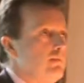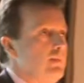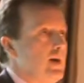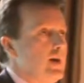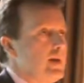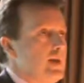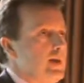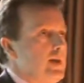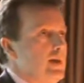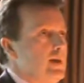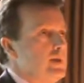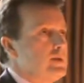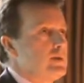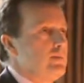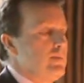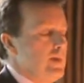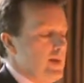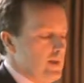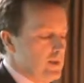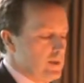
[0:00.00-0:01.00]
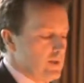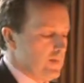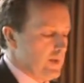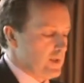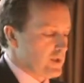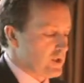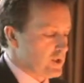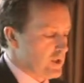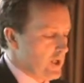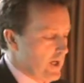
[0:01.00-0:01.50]
Money is a means of
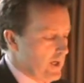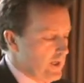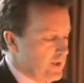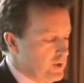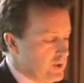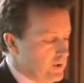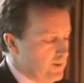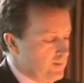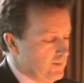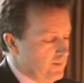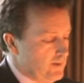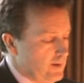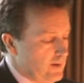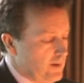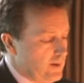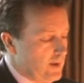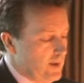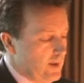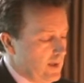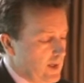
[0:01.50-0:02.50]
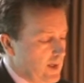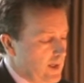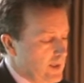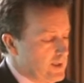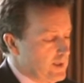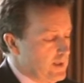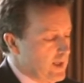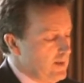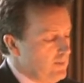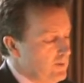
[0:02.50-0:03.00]
exchange.
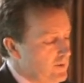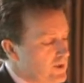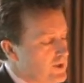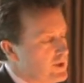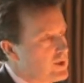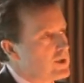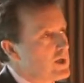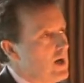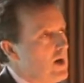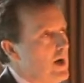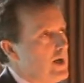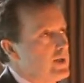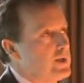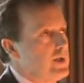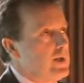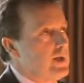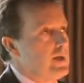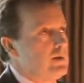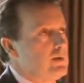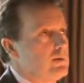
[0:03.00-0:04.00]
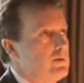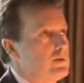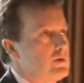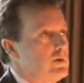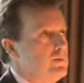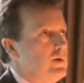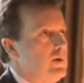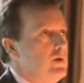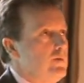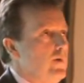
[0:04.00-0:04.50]
It enables society
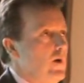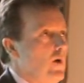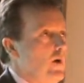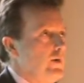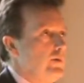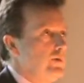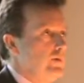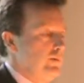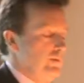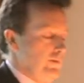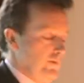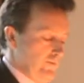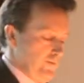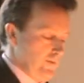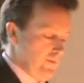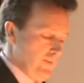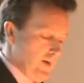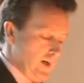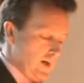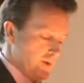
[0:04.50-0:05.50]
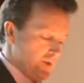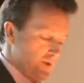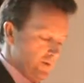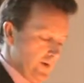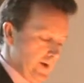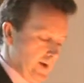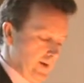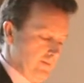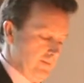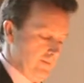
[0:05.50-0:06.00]
to move on from
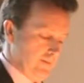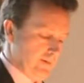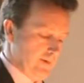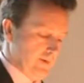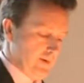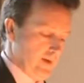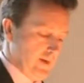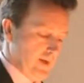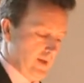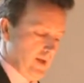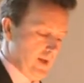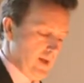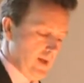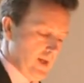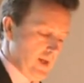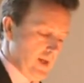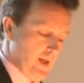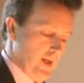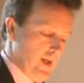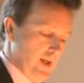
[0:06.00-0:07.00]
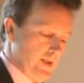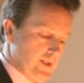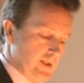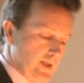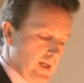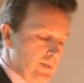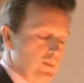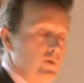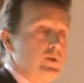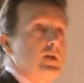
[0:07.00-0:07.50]
bartering. It
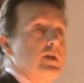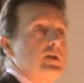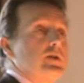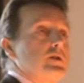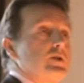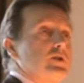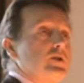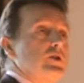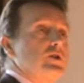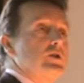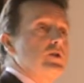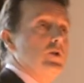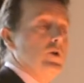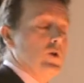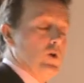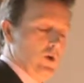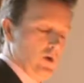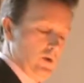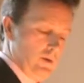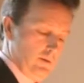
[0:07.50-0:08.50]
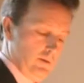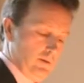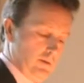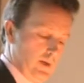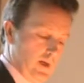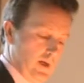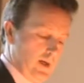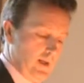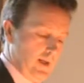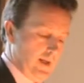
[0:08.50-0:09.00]
enables us to store
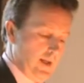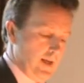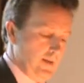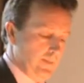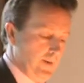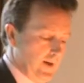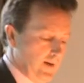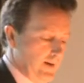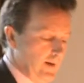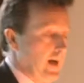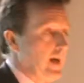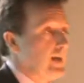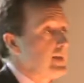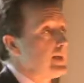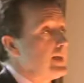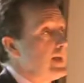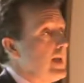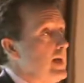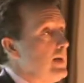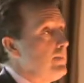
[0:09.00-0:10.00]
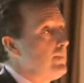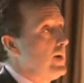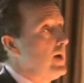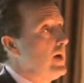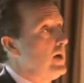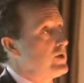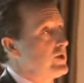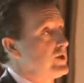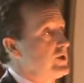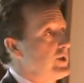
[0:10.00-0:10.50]
our labour and delay
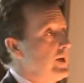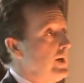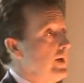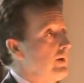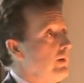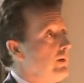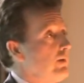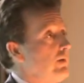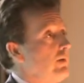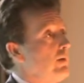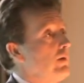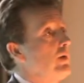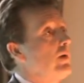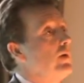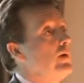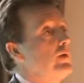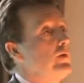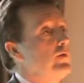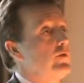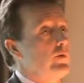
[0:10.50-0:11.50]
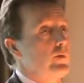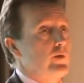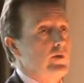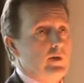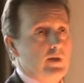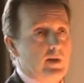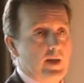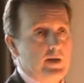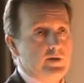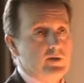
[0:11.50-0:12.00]
purchasing to a
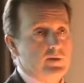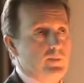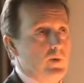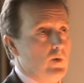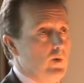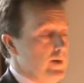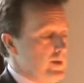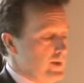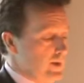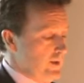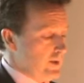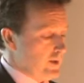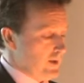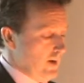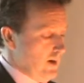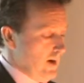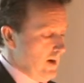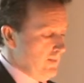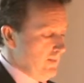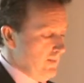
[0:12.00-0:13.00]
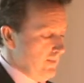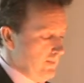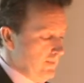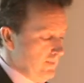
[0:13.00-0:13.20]
later point in time.